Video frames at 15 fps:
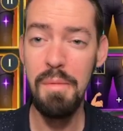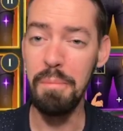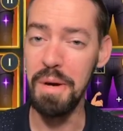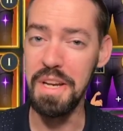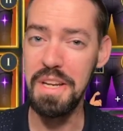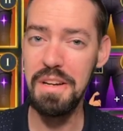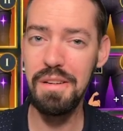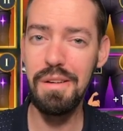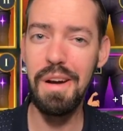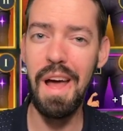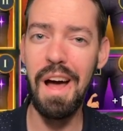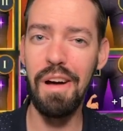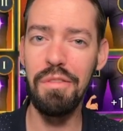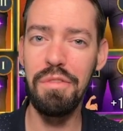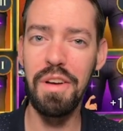But here in
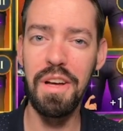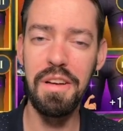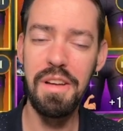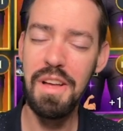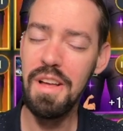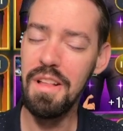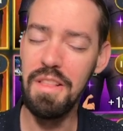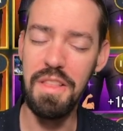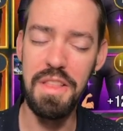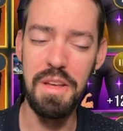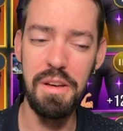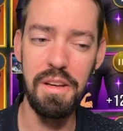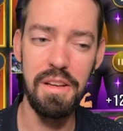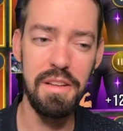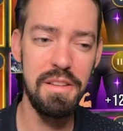alpha,
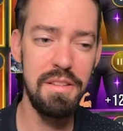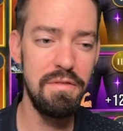the